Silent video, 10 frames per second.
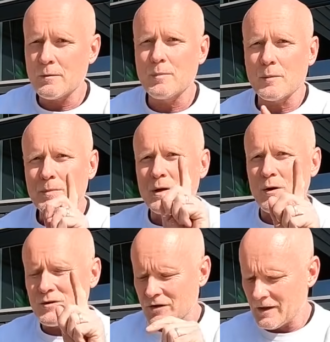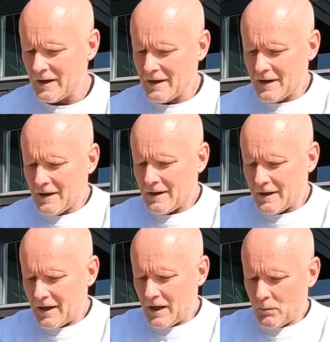but because
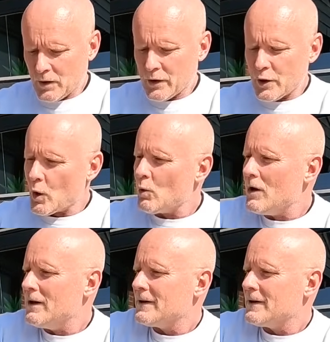I want to know